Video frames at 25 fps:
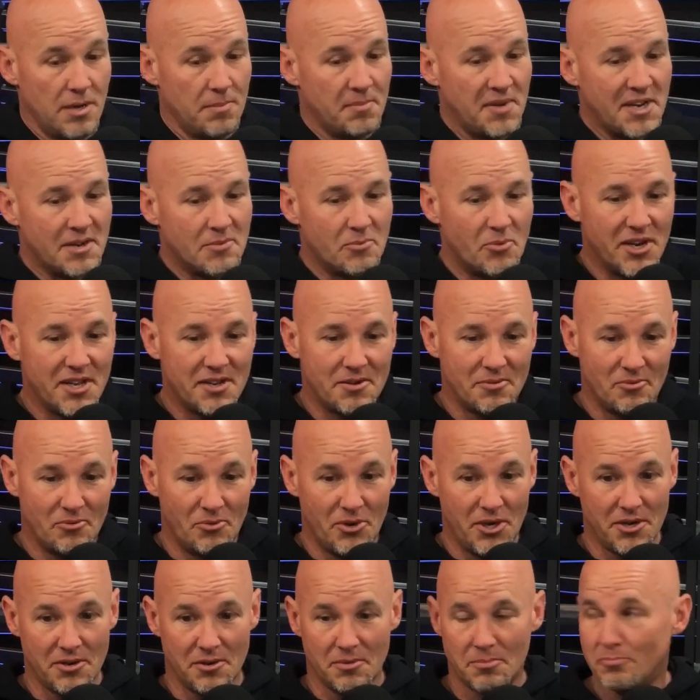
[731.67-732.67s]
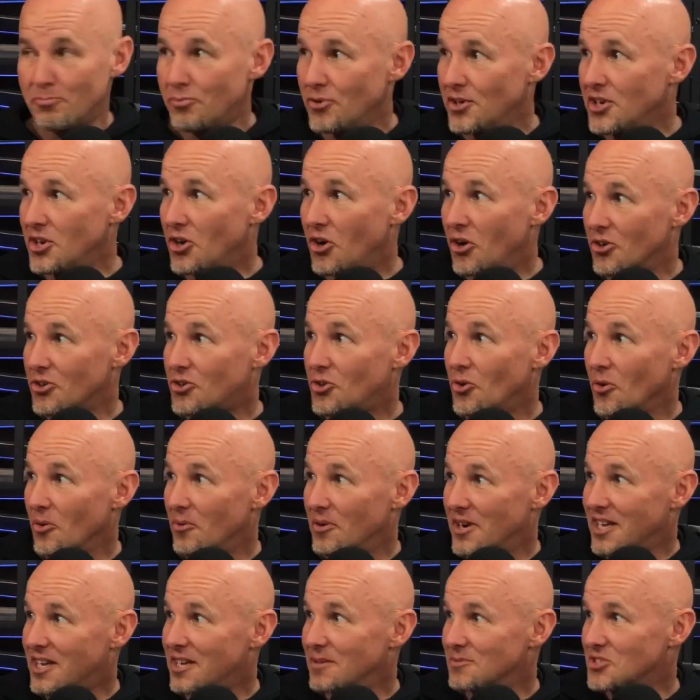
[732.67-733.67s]
I mean, we we're pretty hardcore
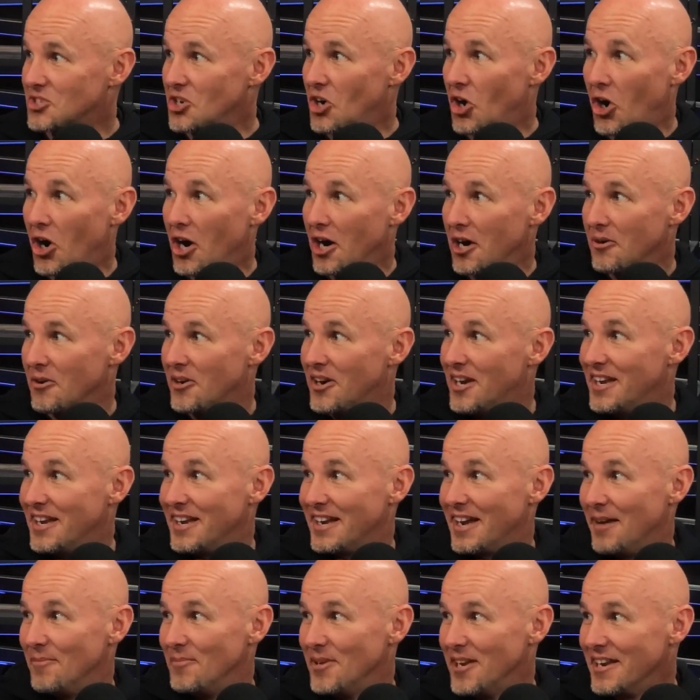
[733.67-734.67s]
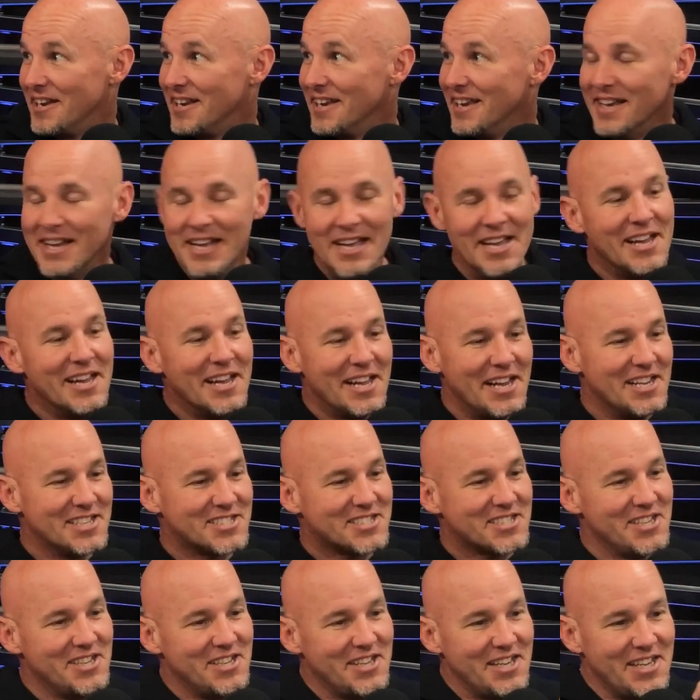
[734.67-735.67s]
when it comes to hiring. I mean, yeah.
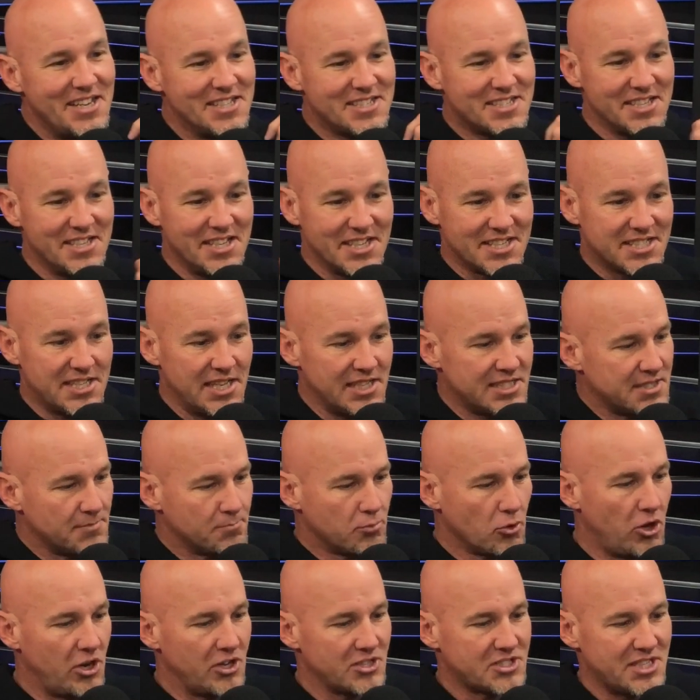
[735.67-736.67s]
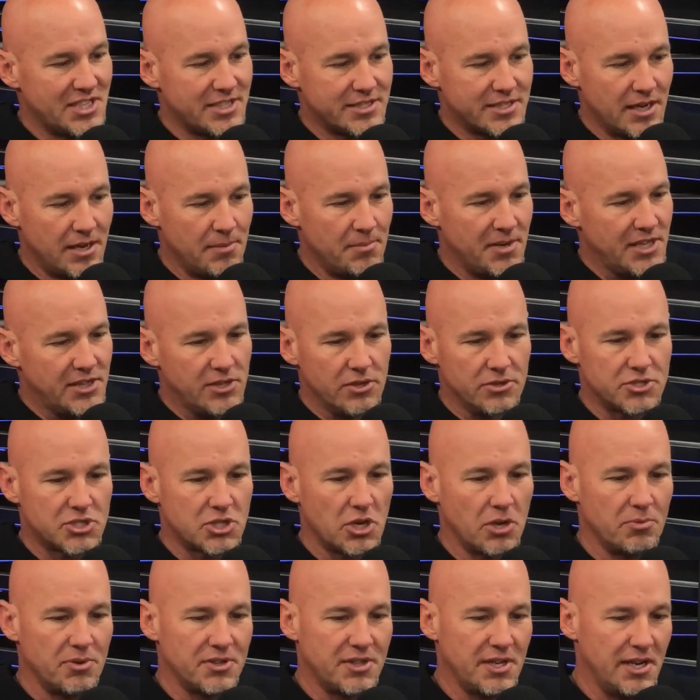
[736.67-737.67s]
it's a it's an extensive process. I mean, they'll
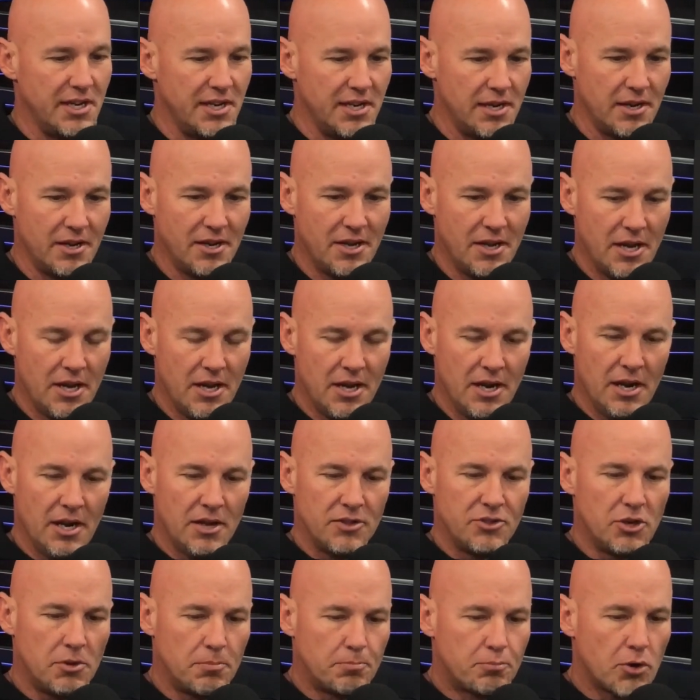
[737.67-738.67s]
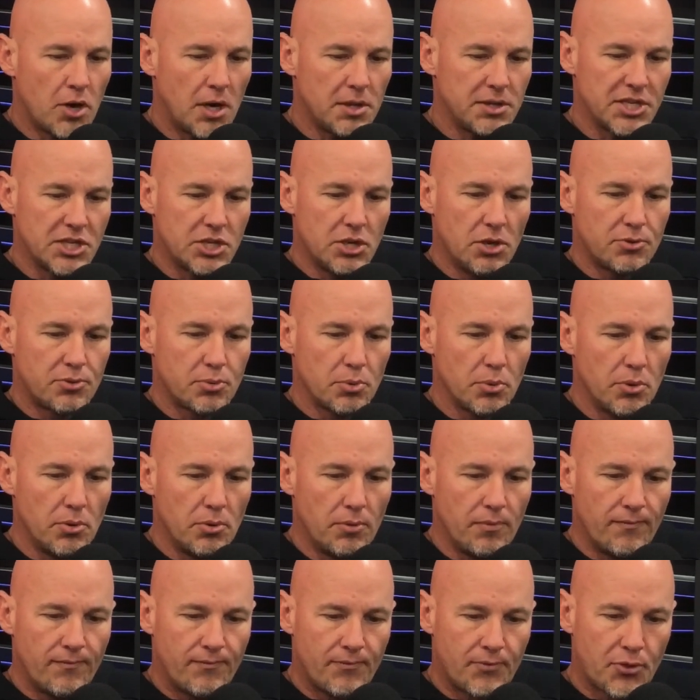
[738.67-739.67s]
start with an, they'll probably go
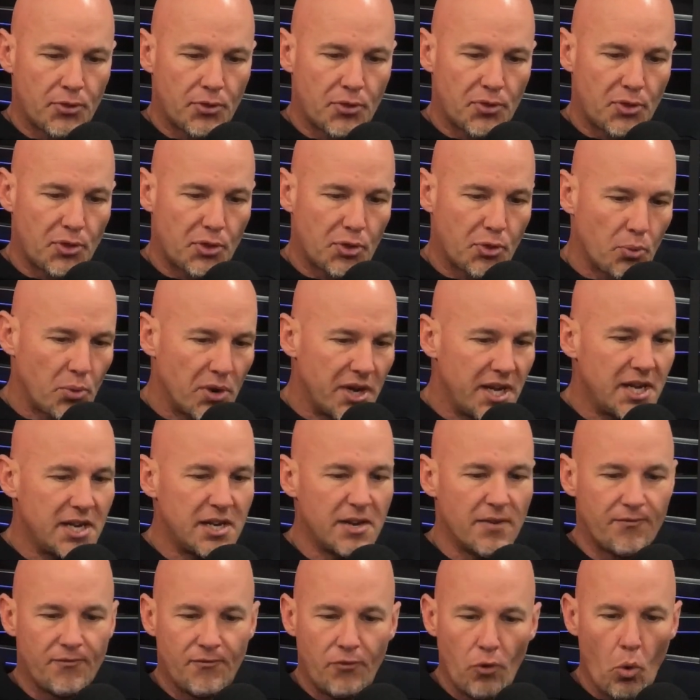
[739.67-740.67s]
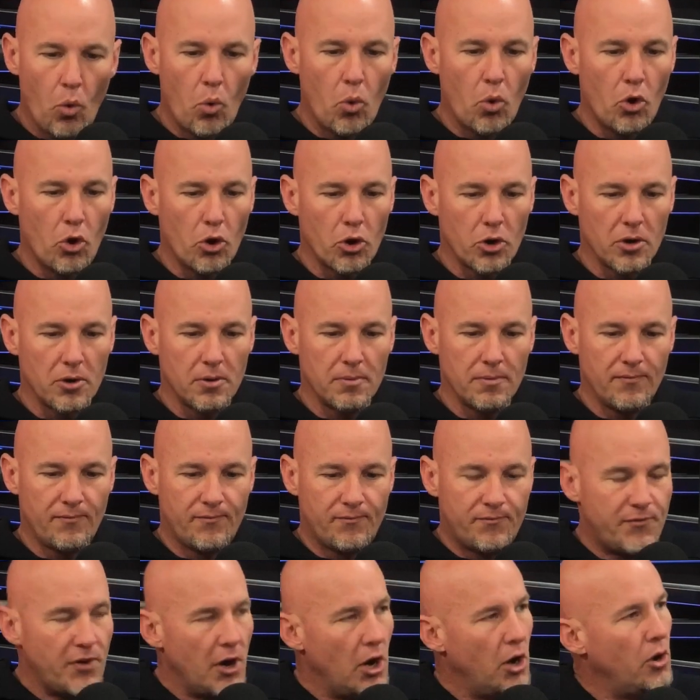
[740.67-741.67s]
through three to four
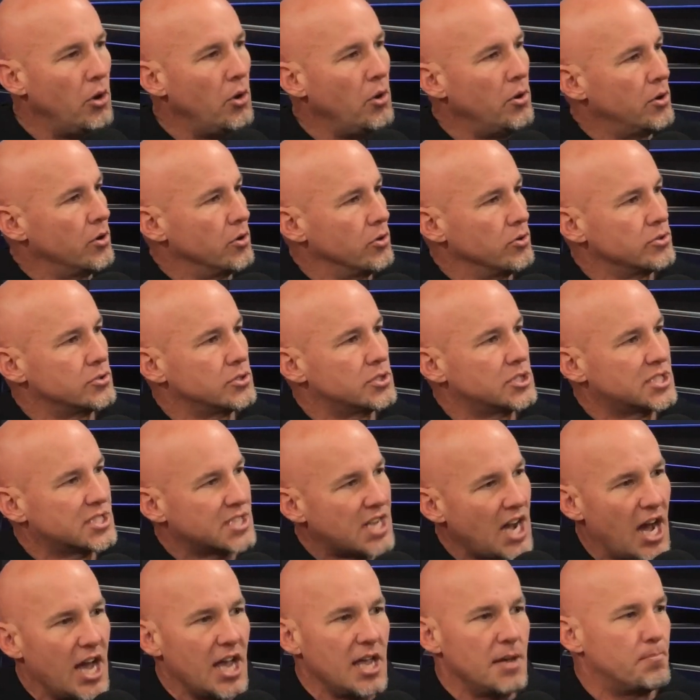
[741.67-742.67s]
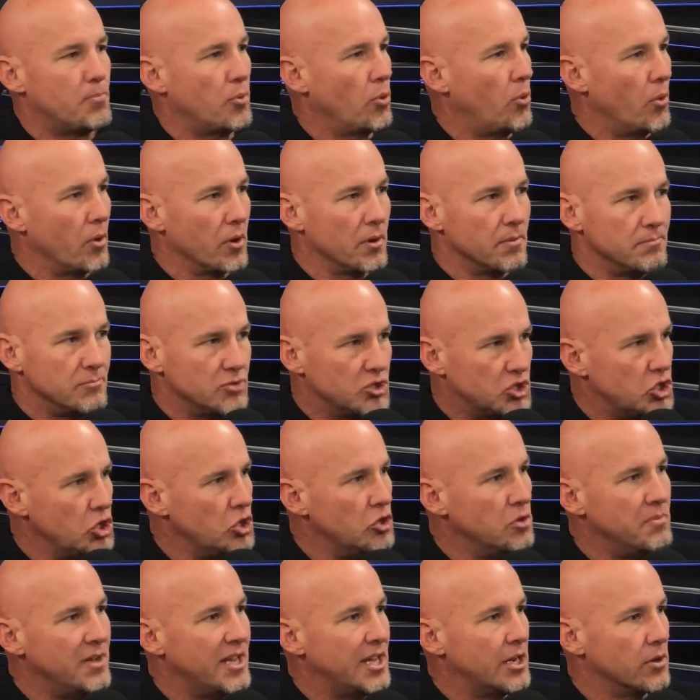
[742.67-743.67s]
phone or Skype or
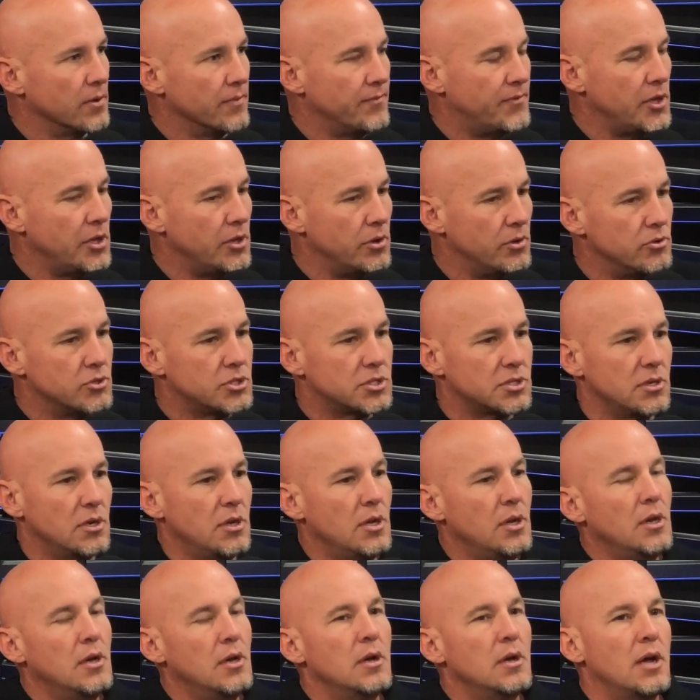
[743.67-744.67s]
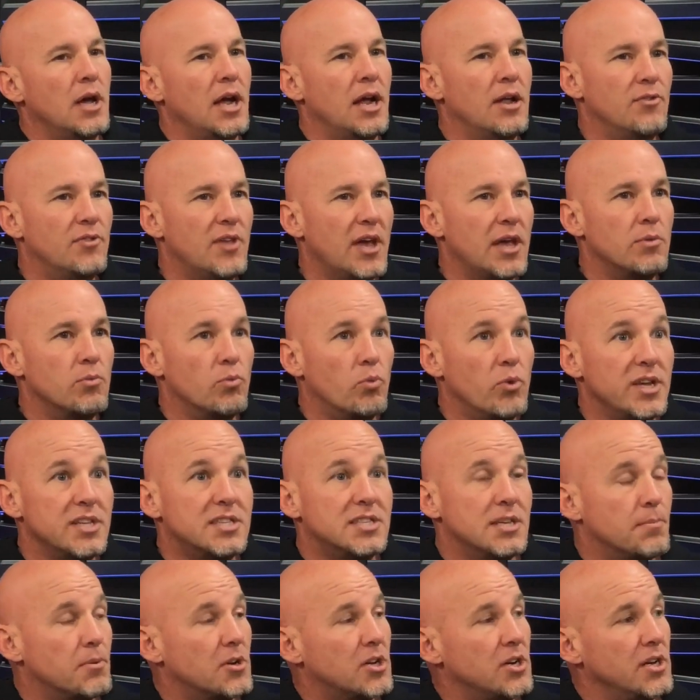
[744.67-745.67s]
Zoom interviews, yeah. and then we
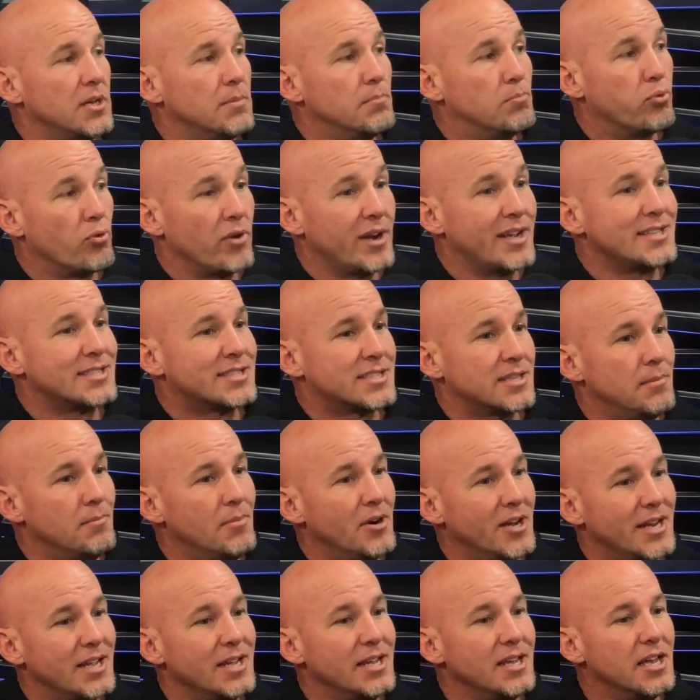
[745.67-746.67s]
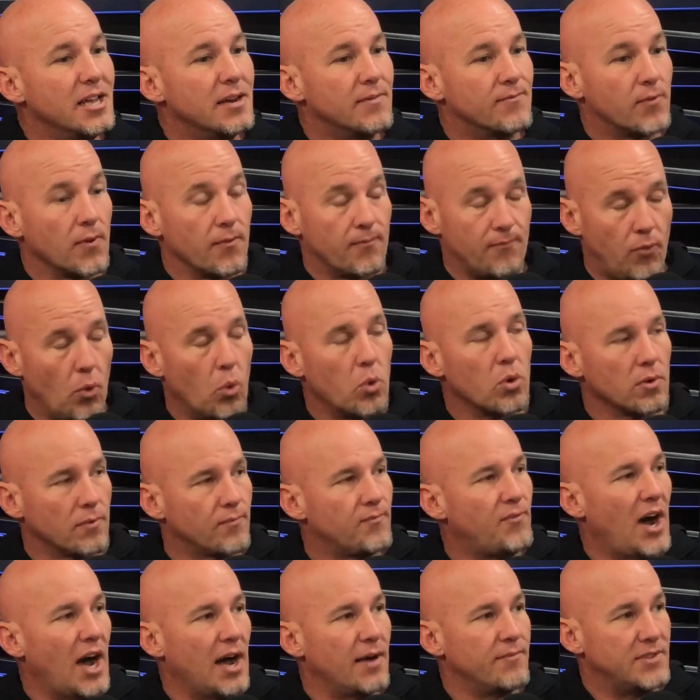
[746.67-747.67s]
typically bring somebody in for four or
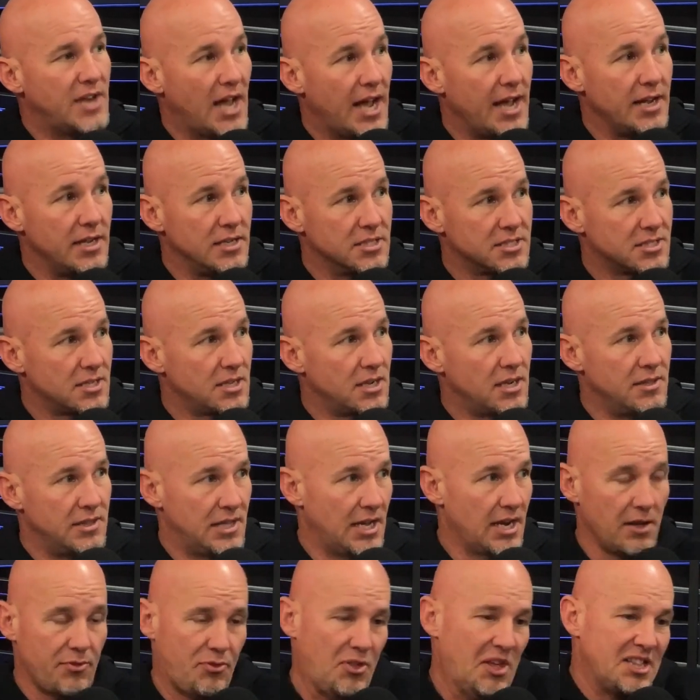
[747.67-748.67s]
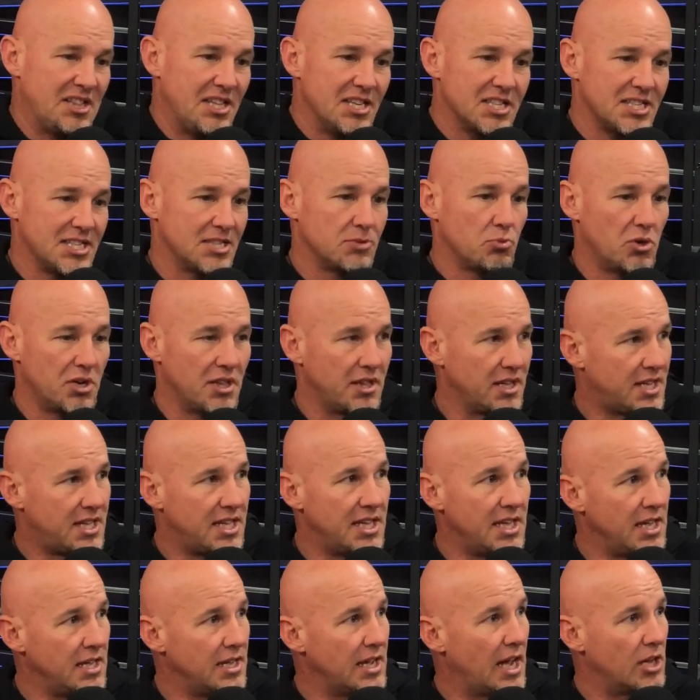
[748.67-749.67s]
five days. And then I think this is one of the
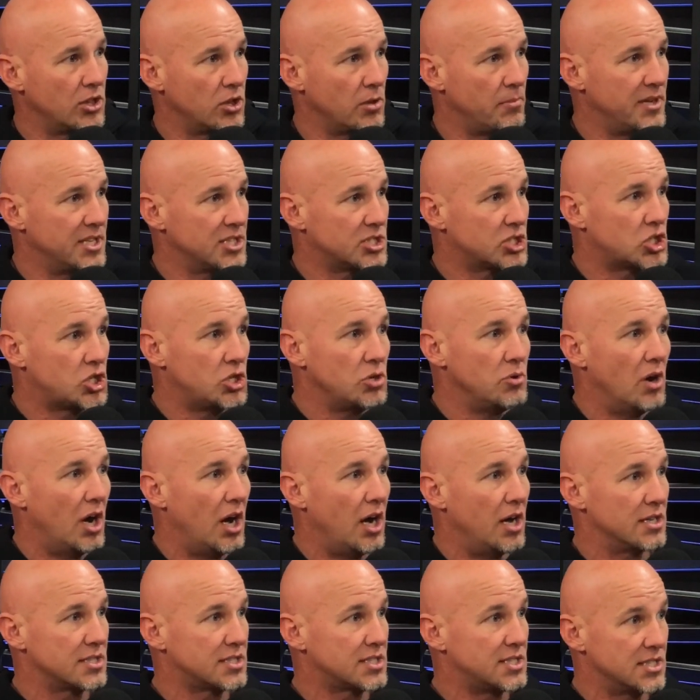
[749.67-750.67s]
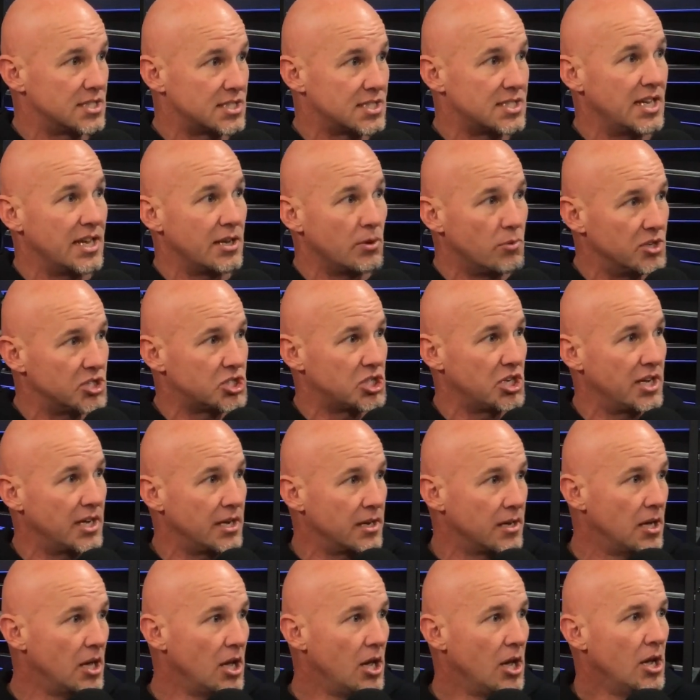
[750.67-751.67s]
key elements to us
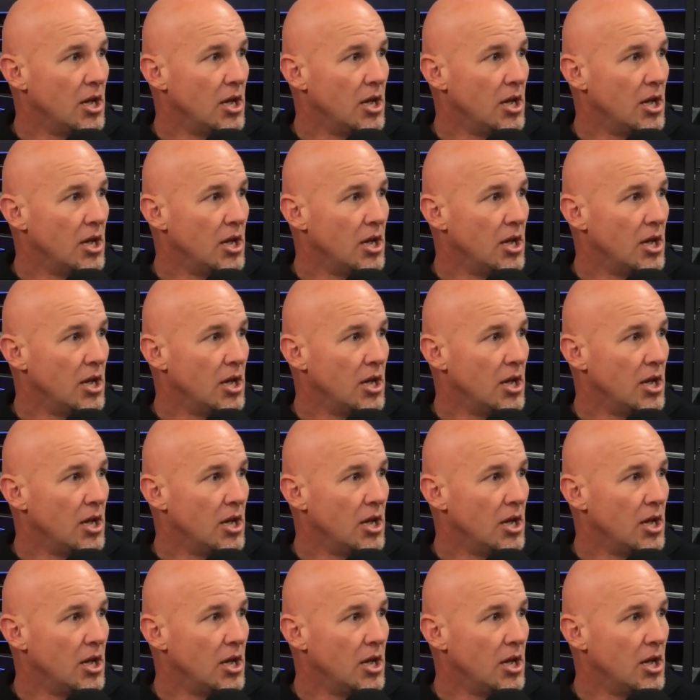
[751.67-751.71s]
distinguishing